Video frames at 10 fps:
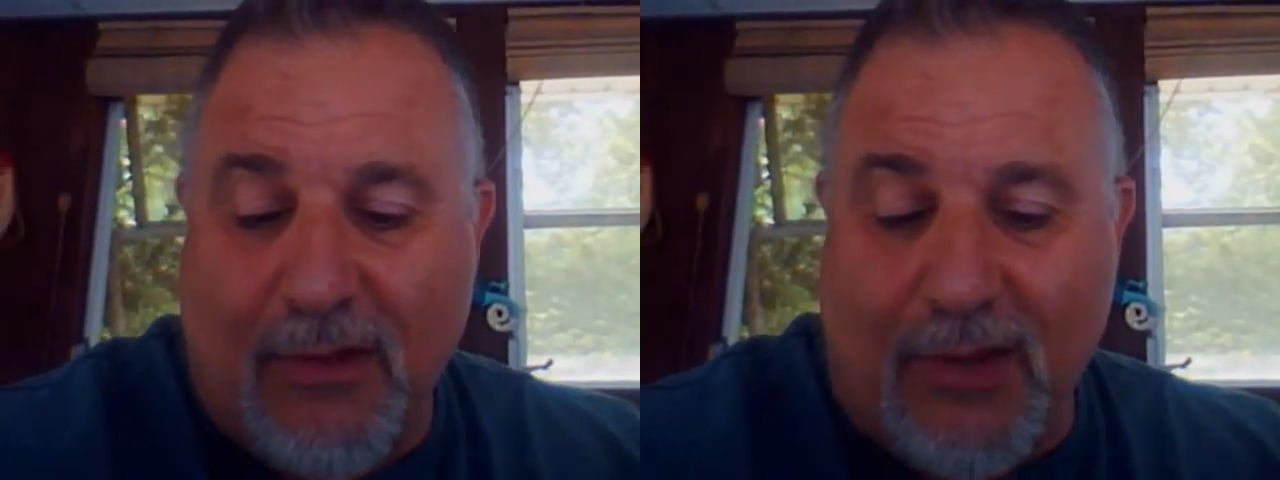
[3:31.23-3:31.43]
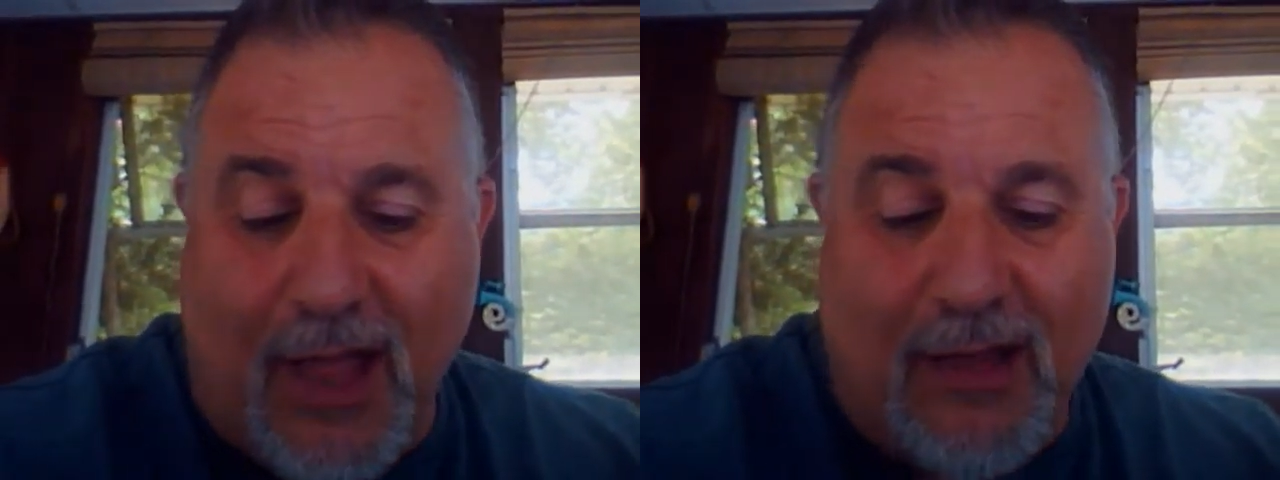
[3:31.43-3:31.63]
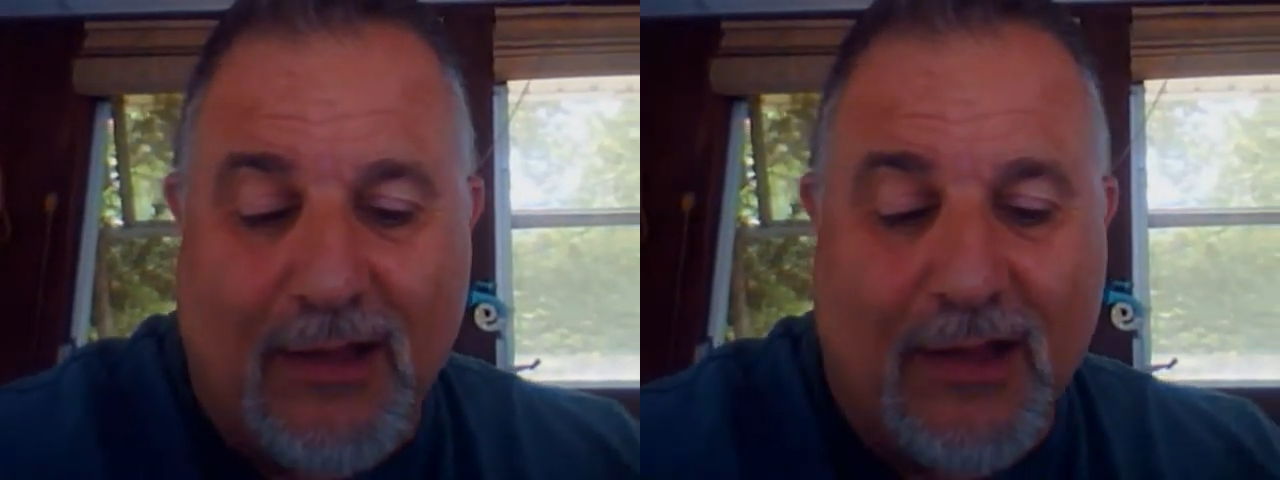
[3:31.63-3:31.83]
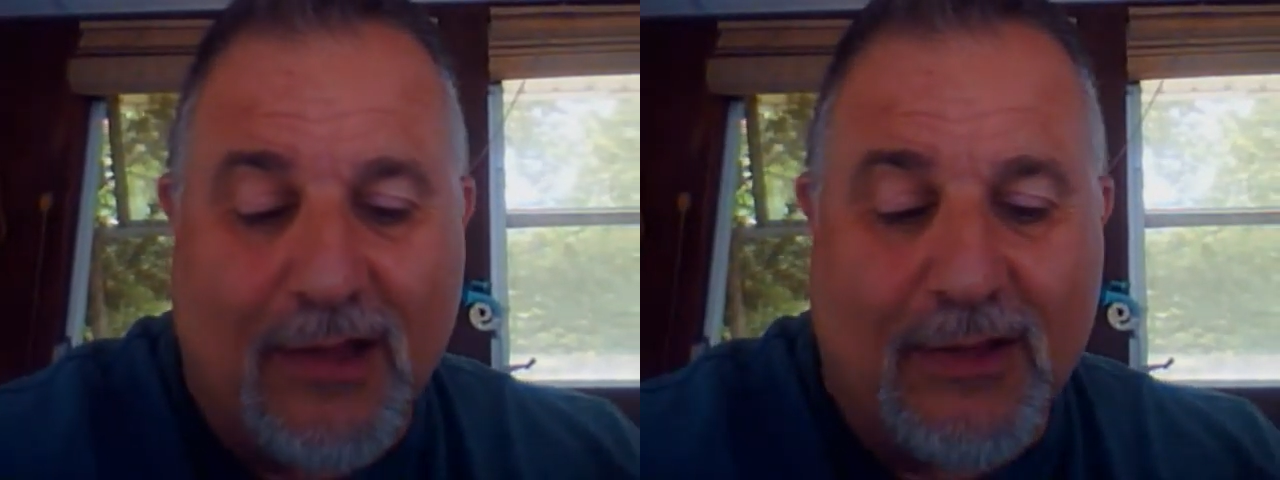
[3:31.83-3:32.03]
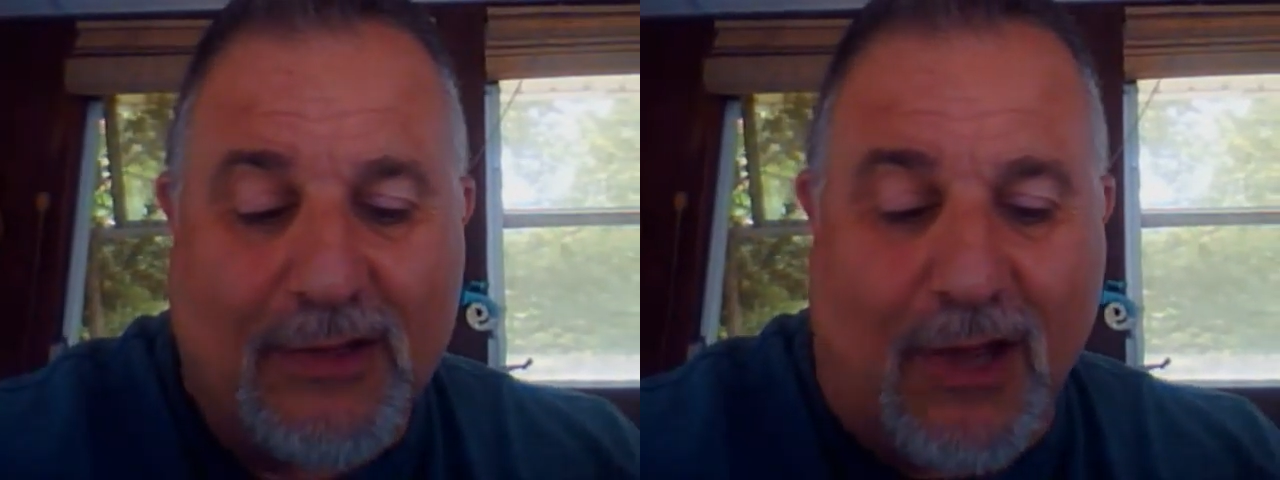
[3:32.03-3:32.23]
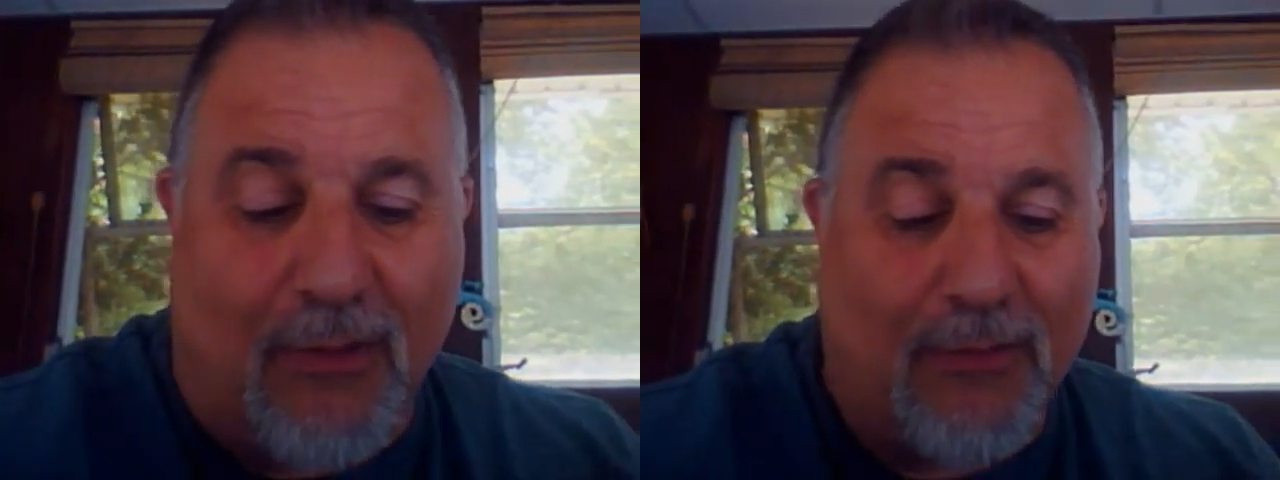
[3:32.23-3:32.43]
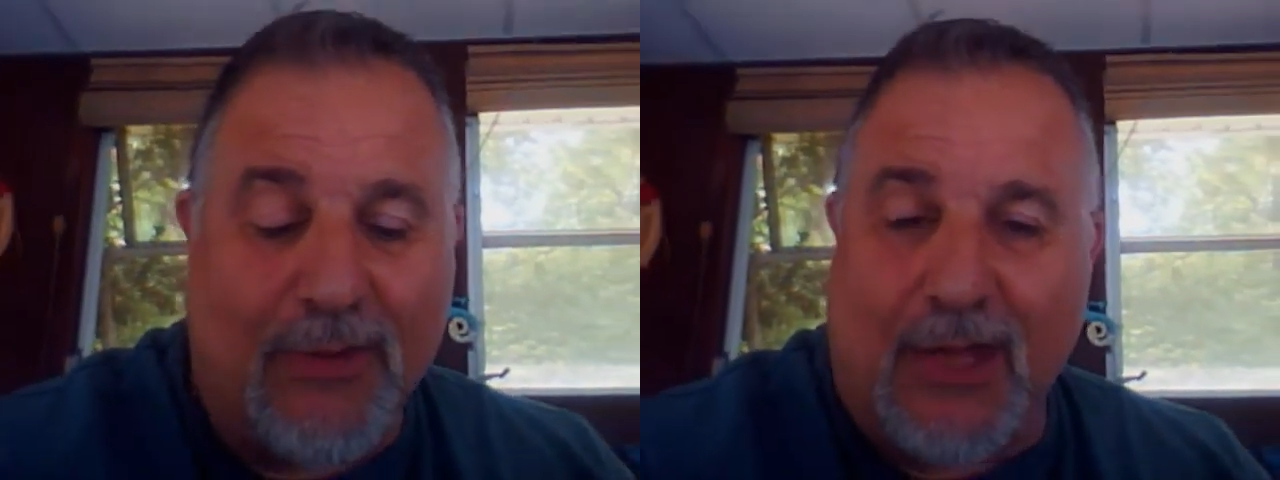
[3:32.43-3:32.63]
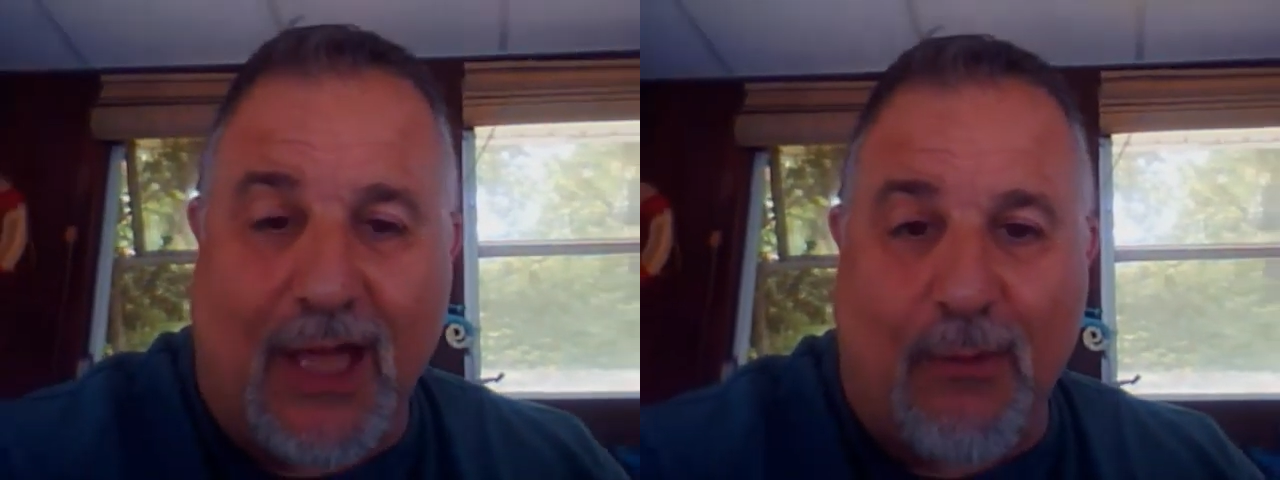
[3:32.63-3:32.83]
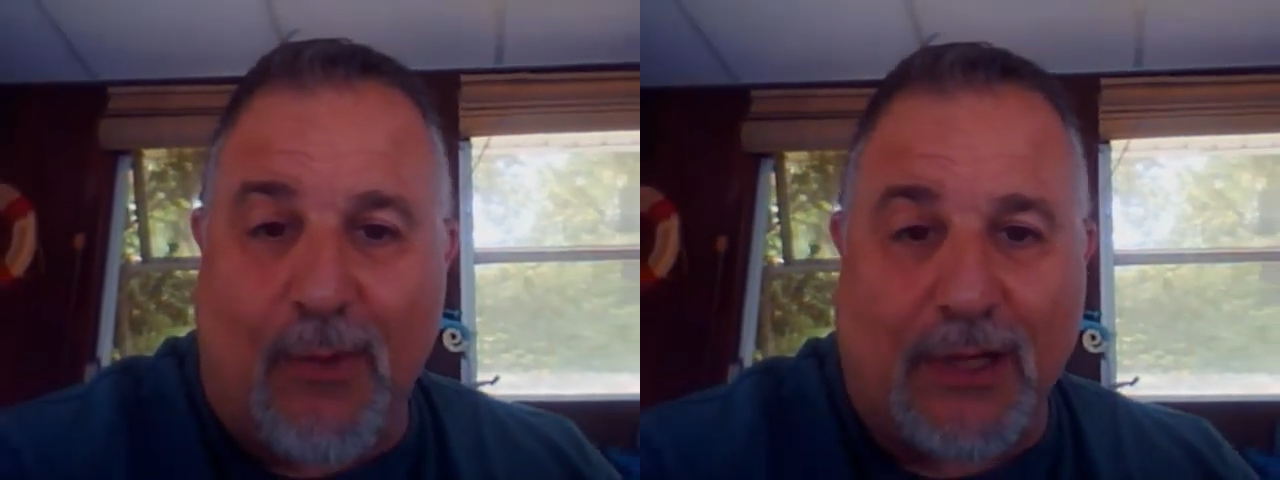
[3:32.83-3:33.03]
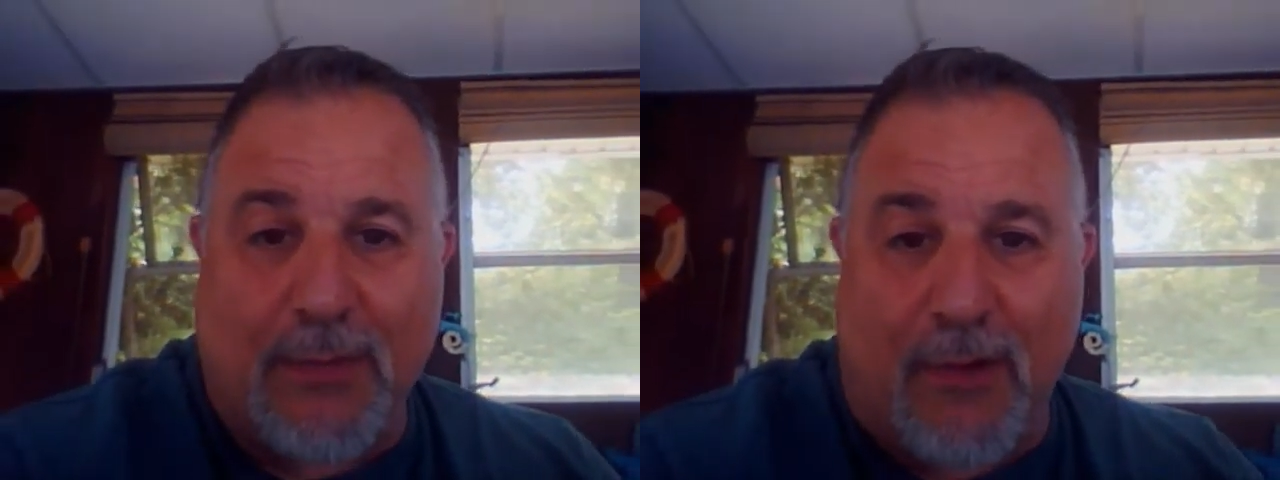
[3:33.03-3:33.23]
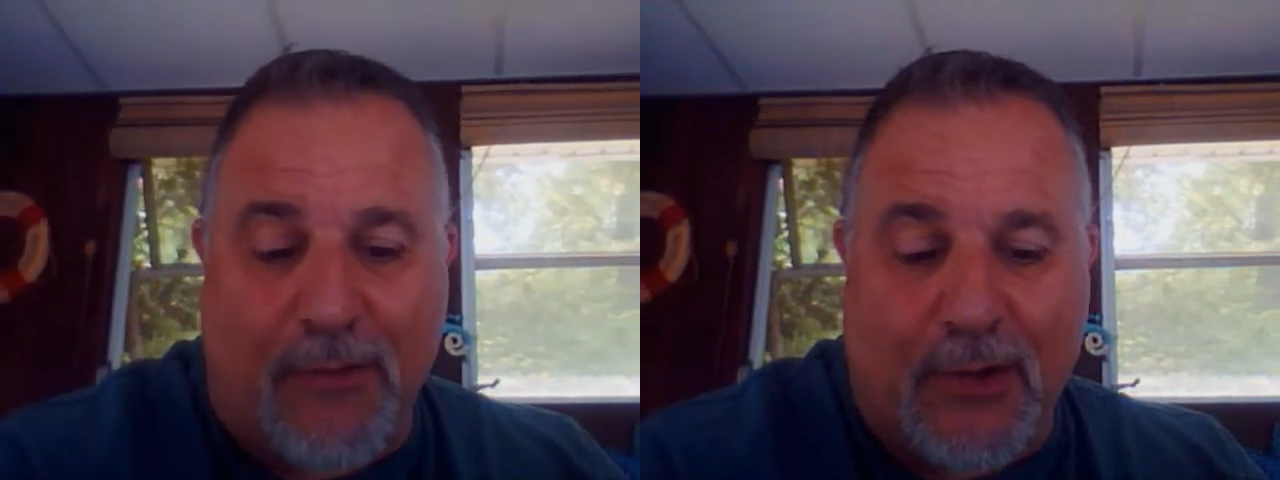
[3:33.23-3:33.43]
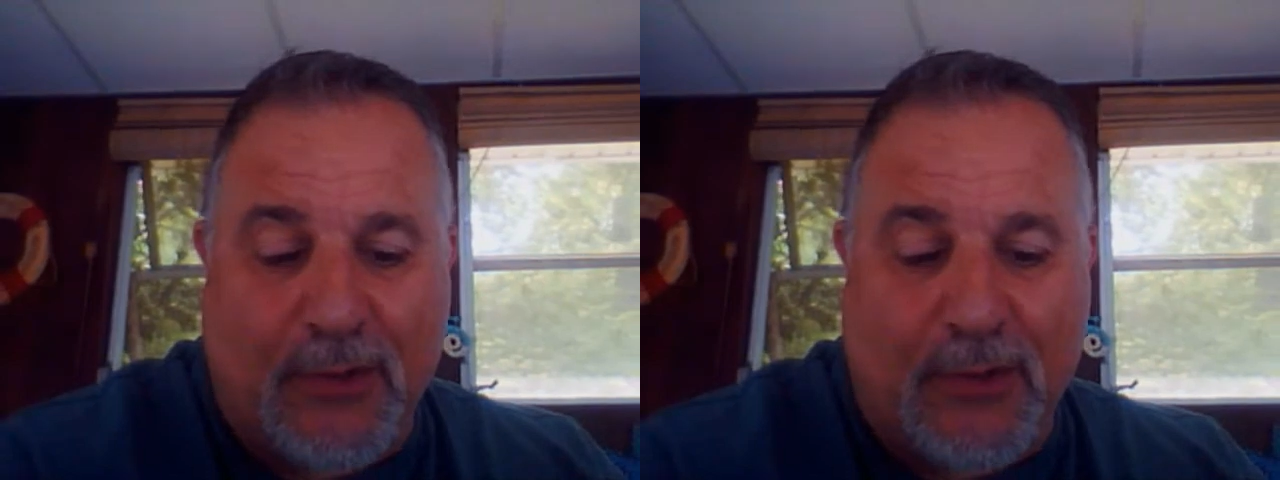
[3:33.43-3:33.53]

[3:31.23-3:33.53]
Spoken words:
Okay? So, you got West Milford